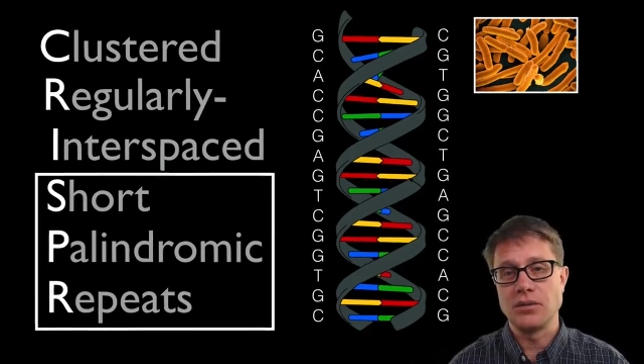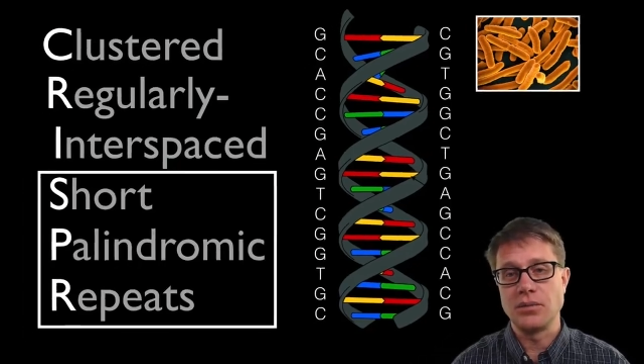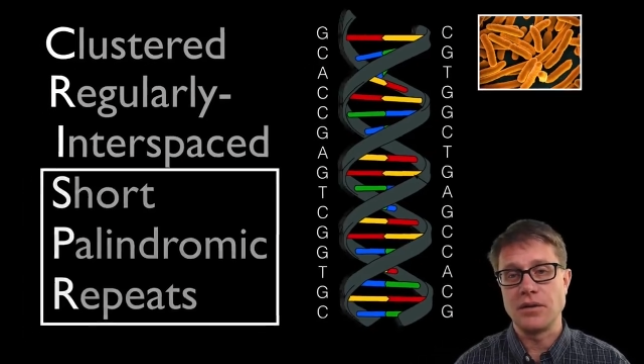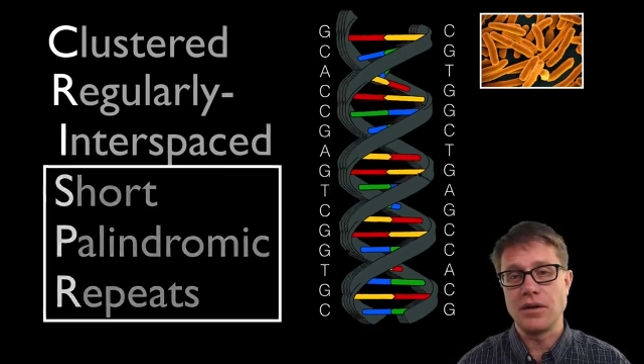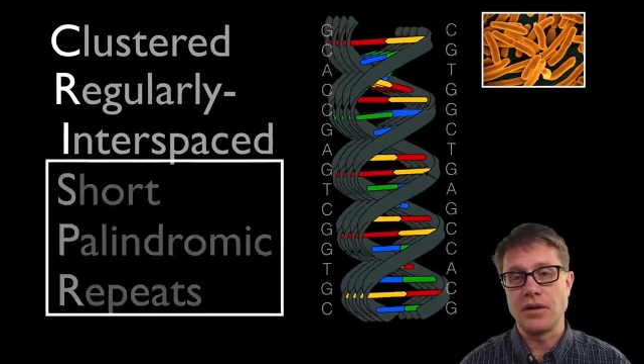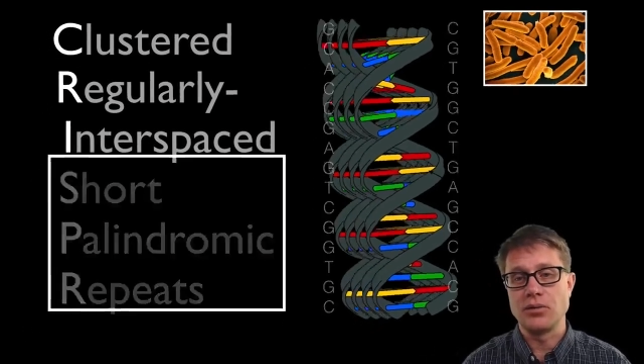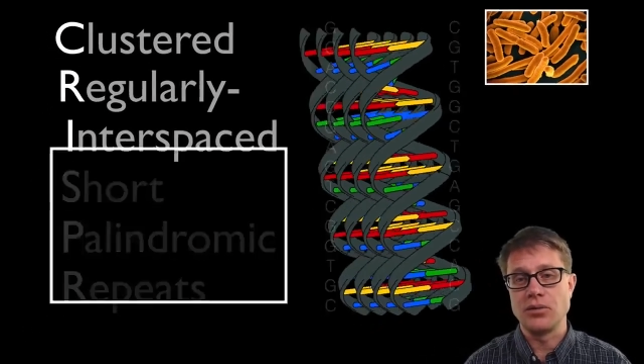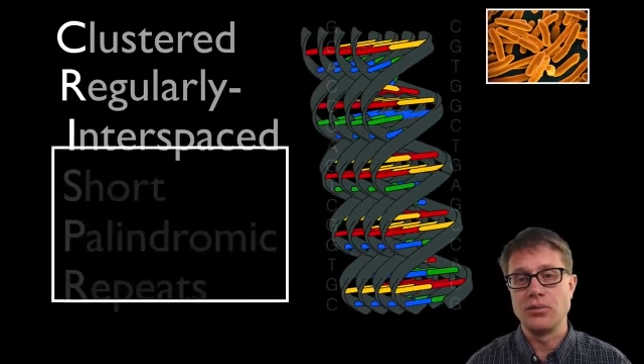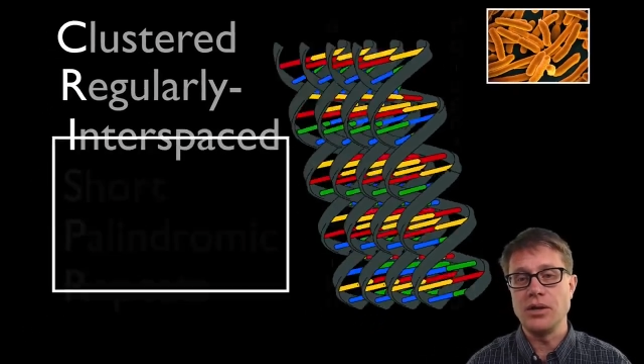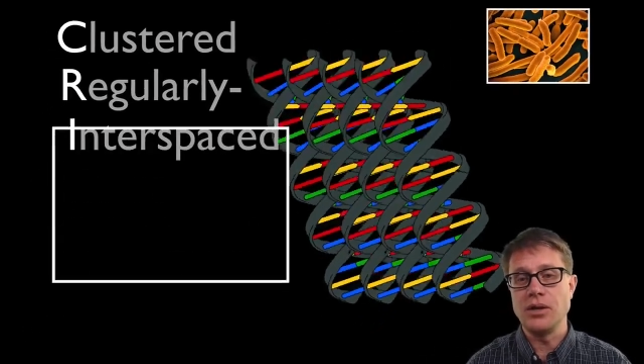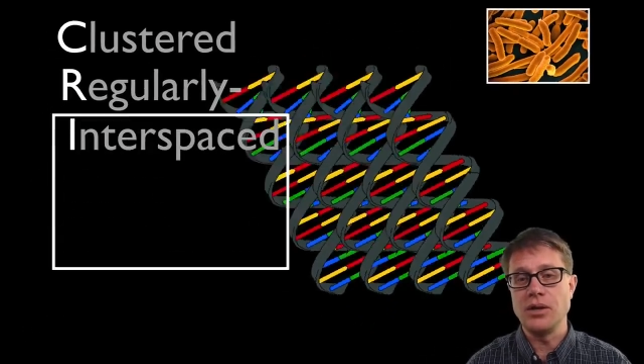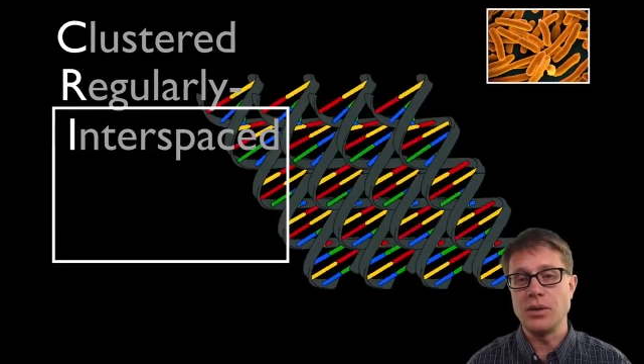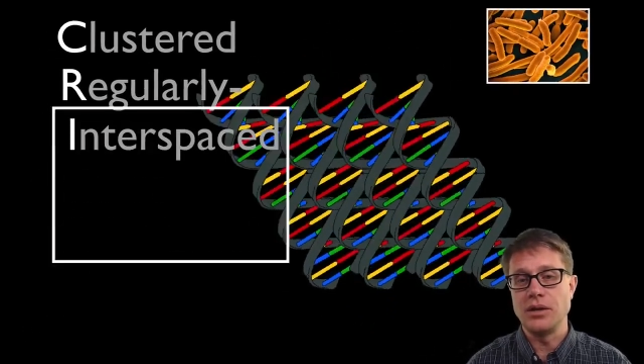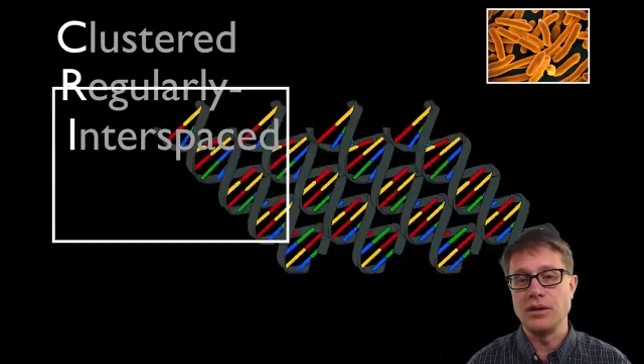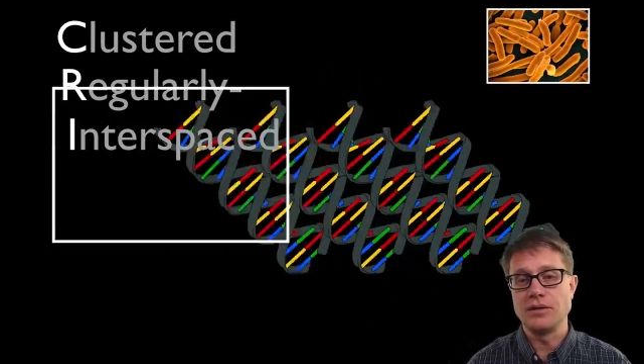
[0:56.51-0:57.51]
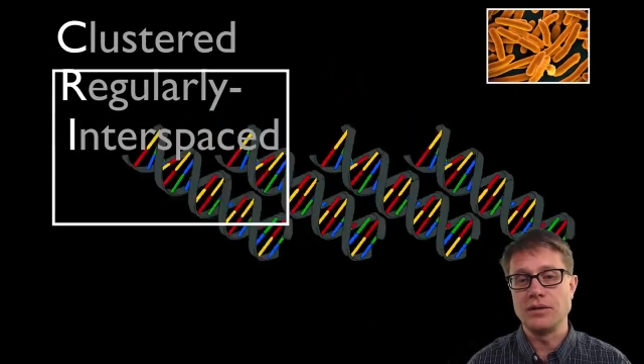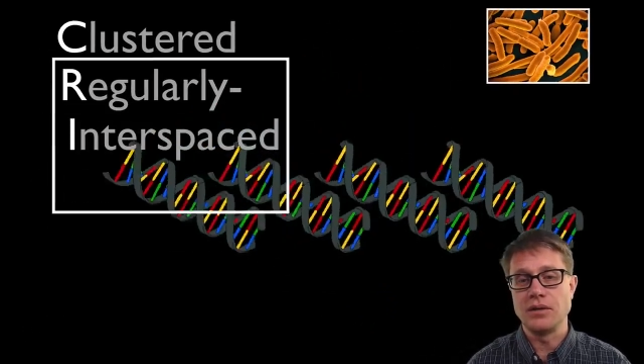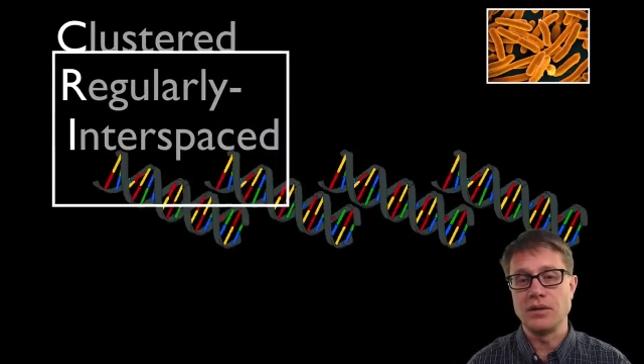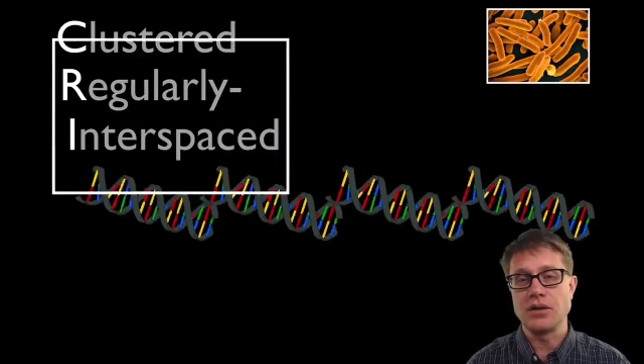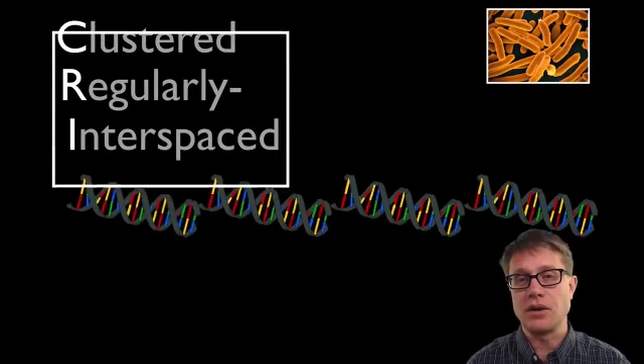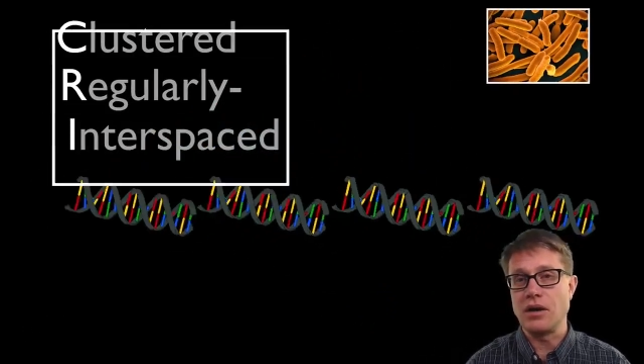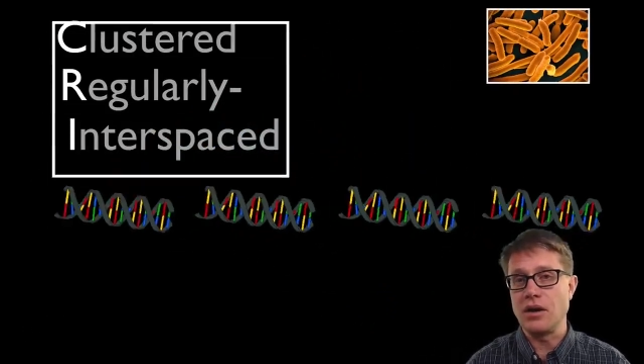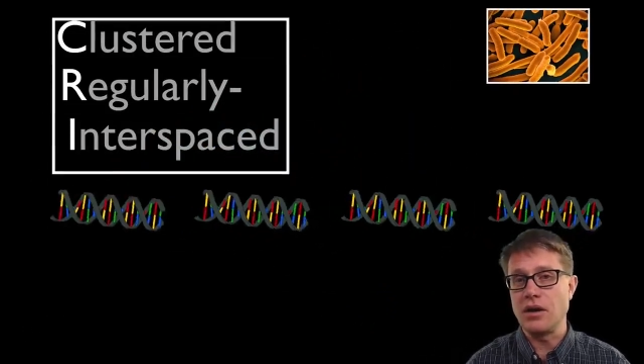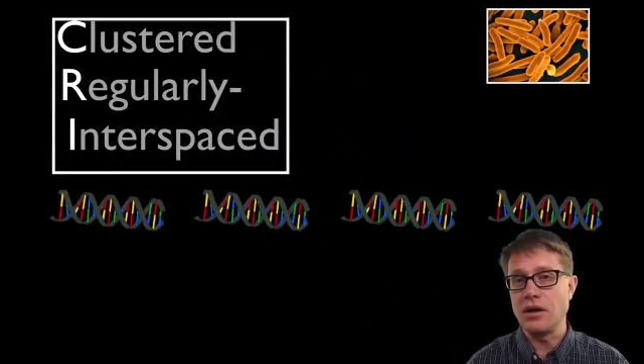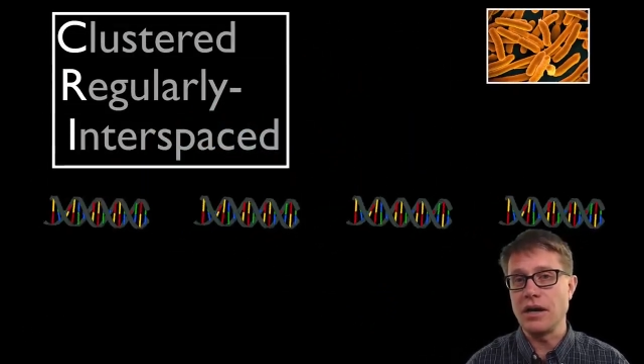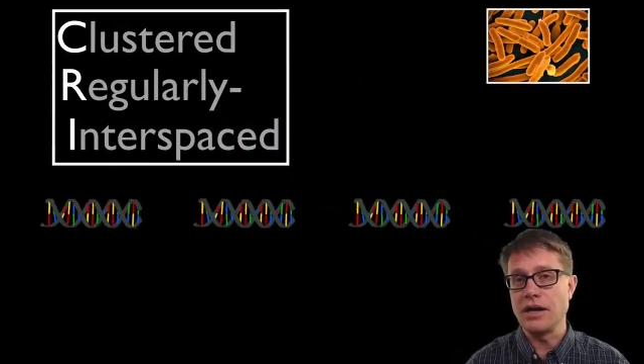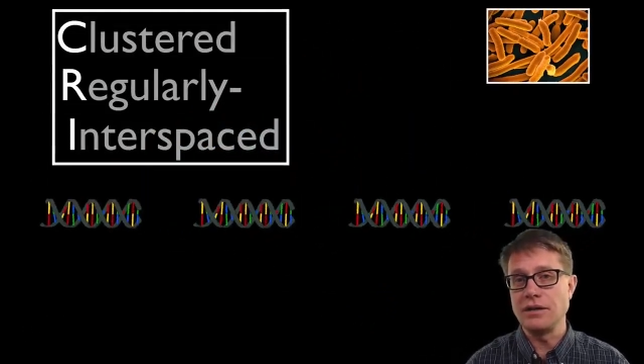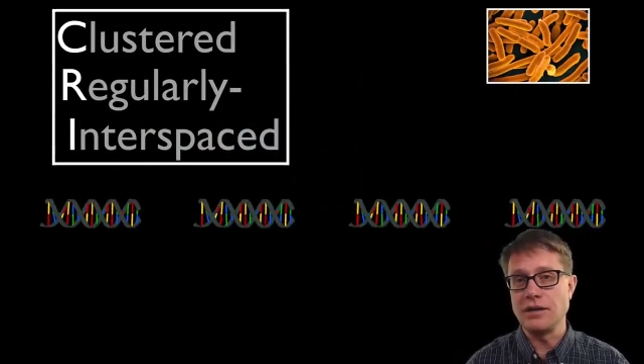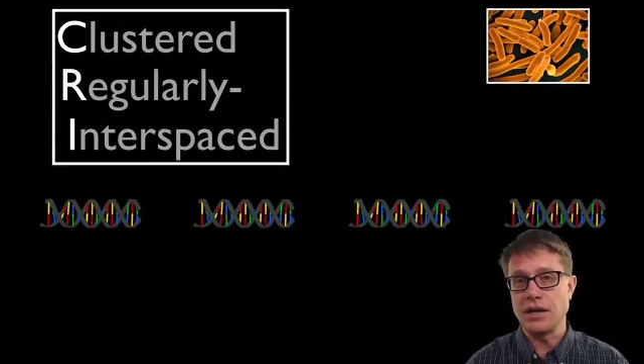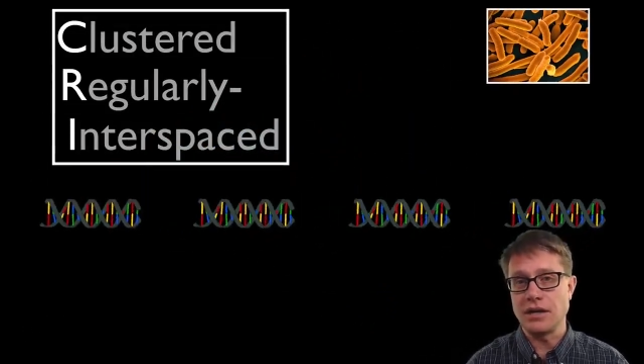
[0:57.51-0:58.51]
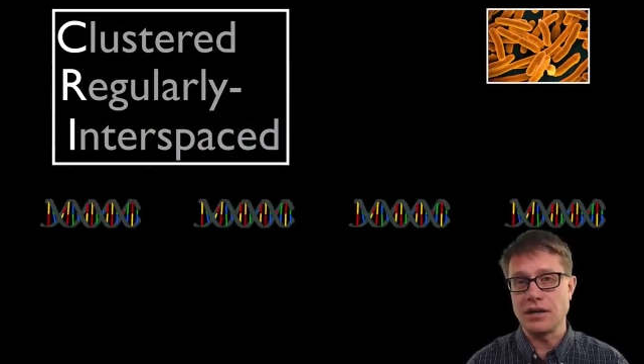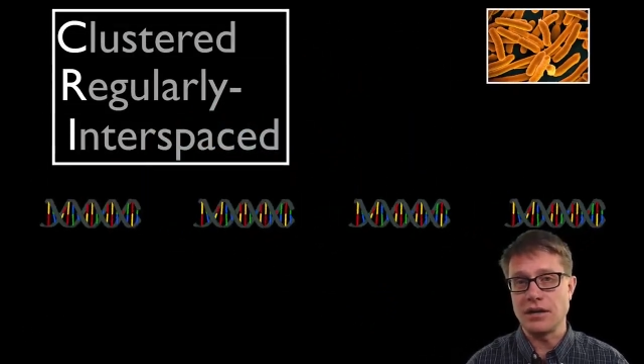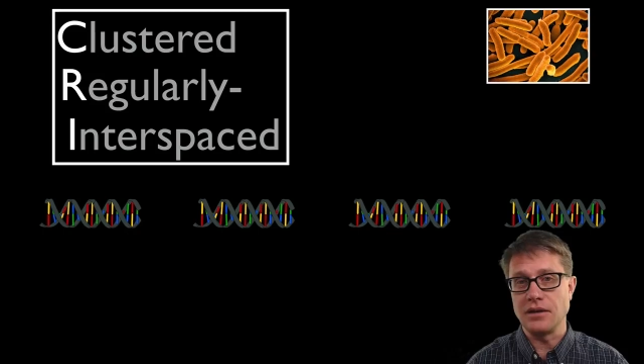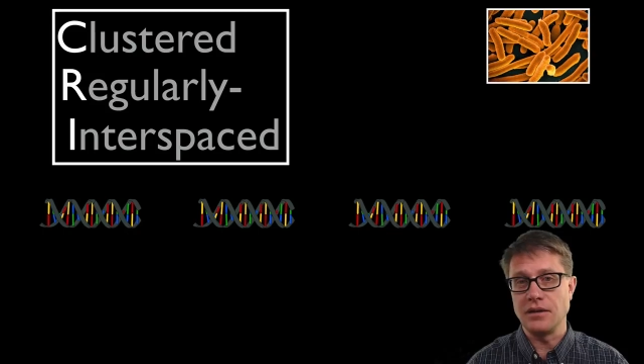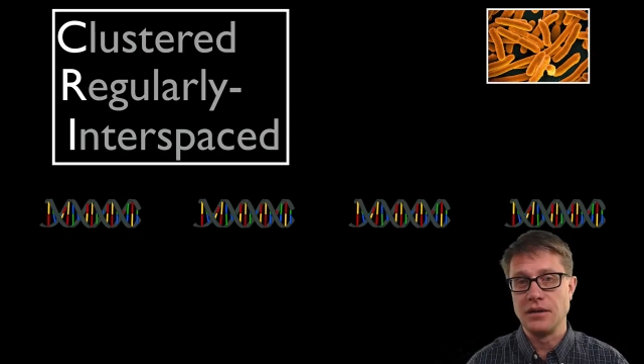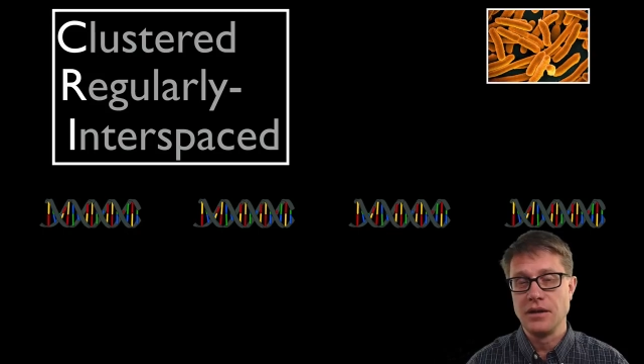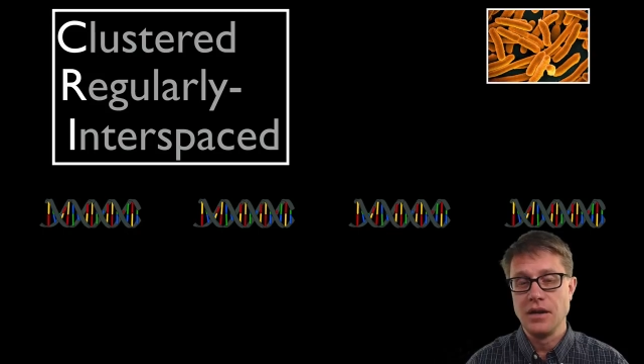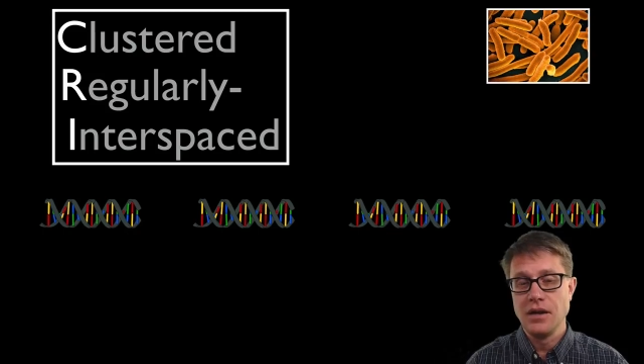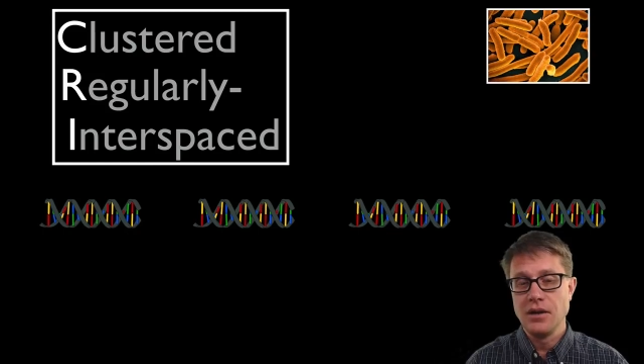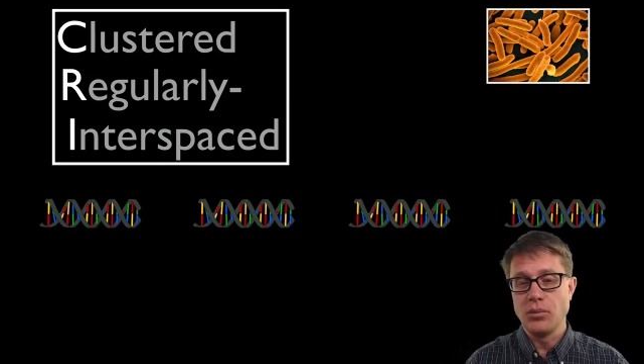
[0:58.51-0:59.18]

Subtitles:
So we've got the repeats. Those are all identical,